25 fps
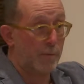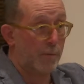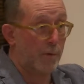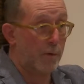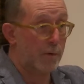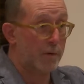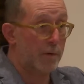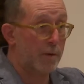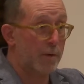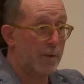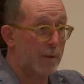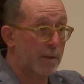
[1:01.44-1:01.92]

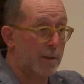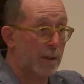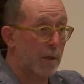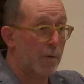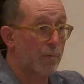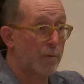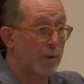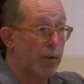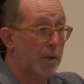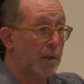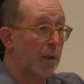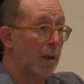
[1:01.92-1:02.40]
from the
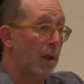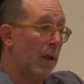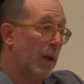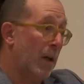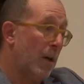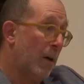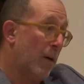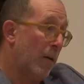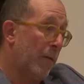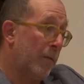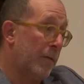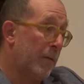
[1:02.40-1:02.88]
south
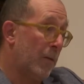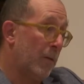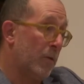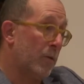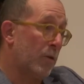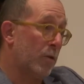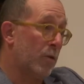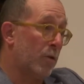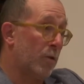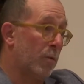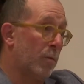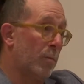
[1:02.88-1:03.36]
of
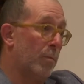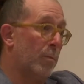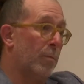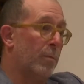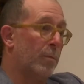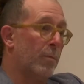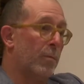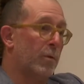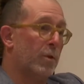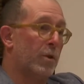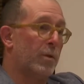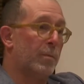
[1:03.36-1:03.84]
the
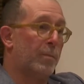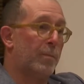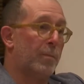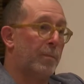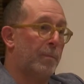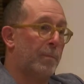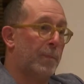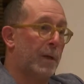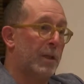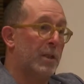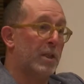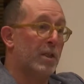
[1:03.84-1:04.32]

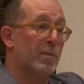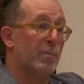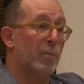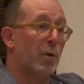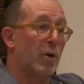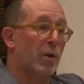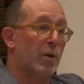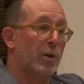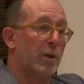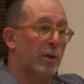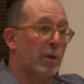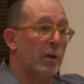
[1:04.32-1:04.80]
Spanish
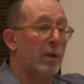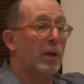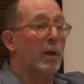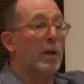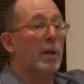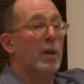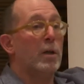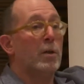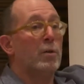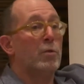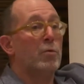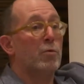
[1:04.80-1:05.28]
border
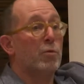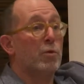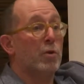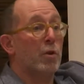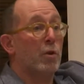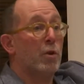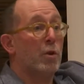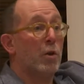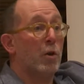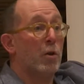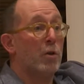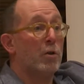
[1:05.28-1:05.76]
to
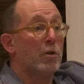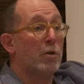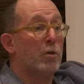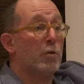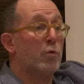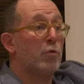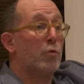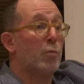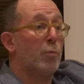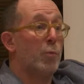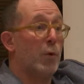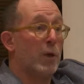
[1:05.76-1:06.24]
the
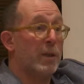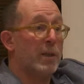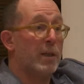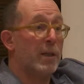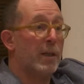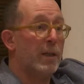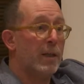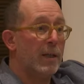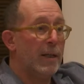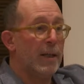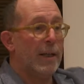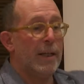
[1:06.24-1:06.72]
north, to
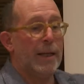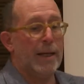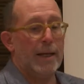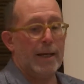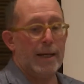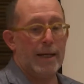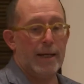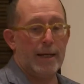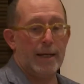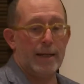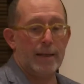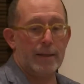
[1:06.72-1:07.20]
Poitiers,
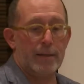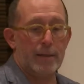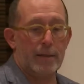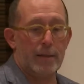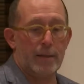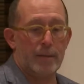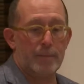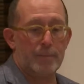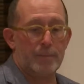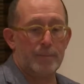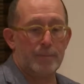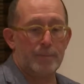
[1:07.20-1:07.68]
and
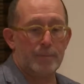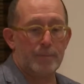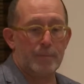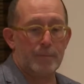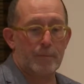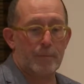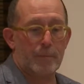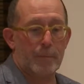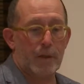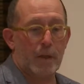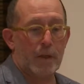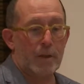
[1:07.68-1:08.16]

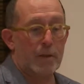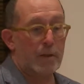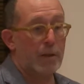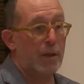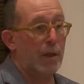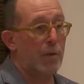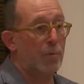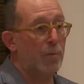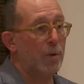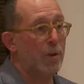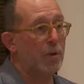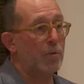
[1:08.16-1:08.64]

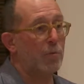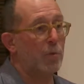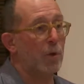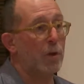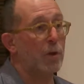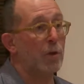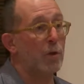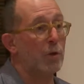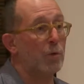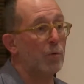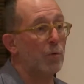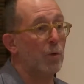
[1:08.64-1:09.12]
there is
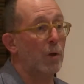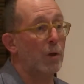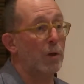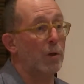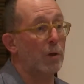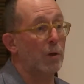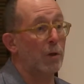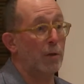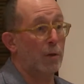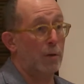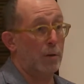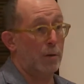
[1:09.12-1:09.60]

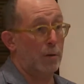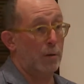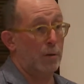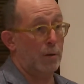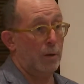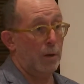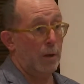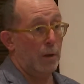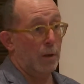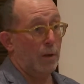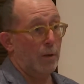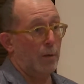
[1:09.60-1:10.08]

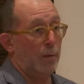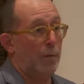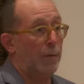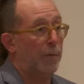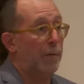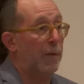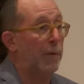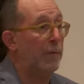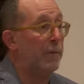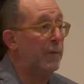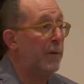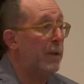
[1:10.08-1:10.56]

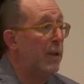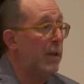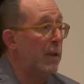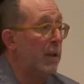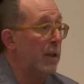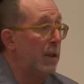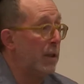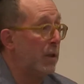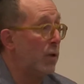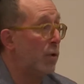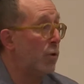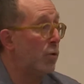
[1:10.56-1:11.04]

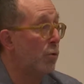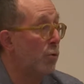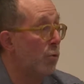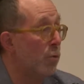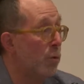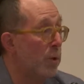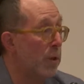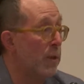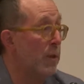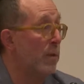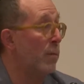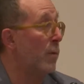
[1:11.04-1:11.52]
150
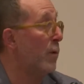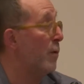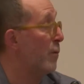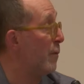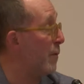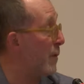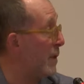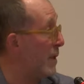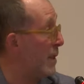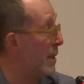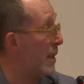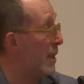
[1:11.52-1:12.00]
tourism
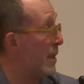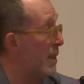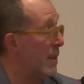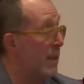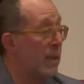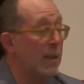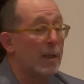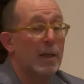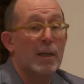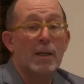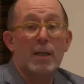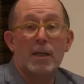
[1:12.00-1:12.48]

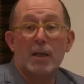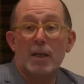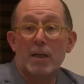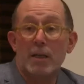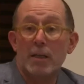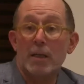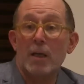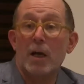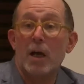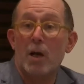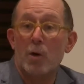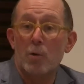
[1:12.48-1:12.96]
offices
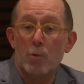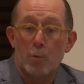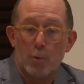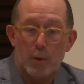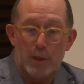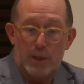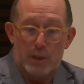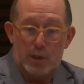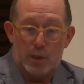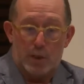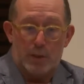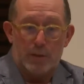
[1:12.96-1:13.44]
in our
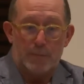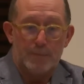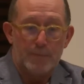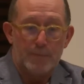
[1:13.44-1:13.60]
region.